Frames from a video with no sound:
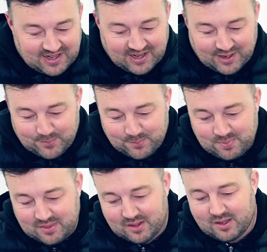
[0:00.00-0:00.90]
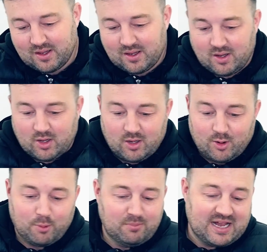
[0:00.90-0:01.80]

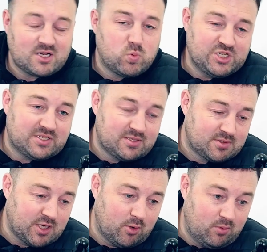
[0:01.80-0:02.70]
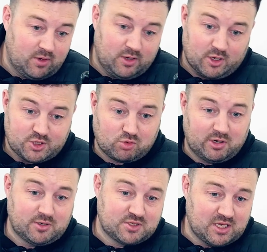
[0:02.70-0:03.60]
Up next widget. So you got a
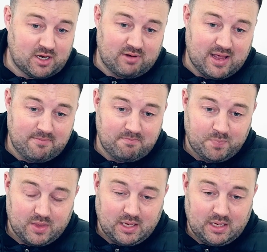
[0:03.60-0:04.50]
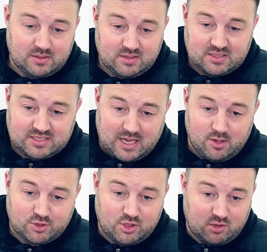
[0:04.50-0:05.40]
screen on CRM. In
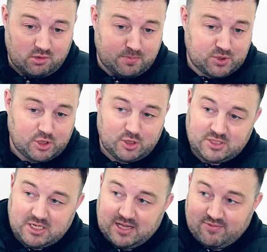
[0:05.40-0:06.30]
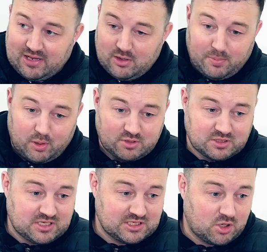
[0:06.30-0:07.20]
sales, you're on an opportunity, you'll have a little box
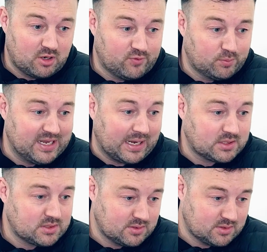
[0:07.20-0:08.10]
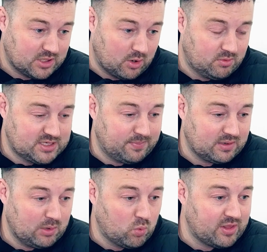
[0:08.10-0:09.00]
that says kind of up next. So
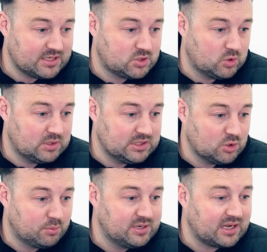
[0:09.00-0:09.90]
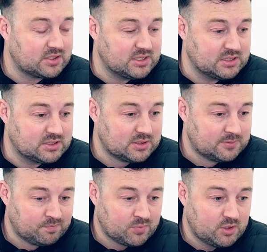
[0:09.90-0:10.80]
typically what that's doing is up next is
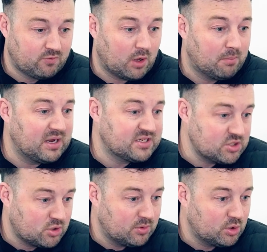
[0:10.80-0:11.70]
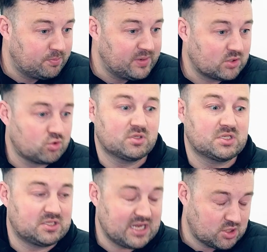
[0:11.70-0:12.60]
you've got a meeting coming up, next
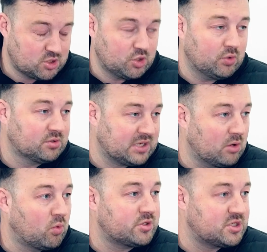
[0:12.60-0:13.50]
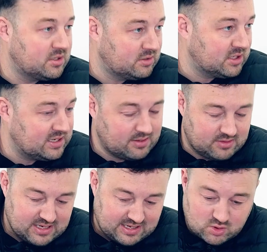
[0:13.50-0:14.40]
there's a task due, it'll tell you what's the
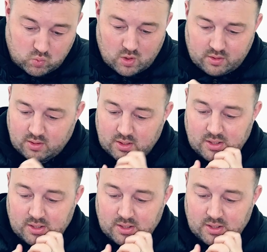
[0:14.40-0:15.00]
next one.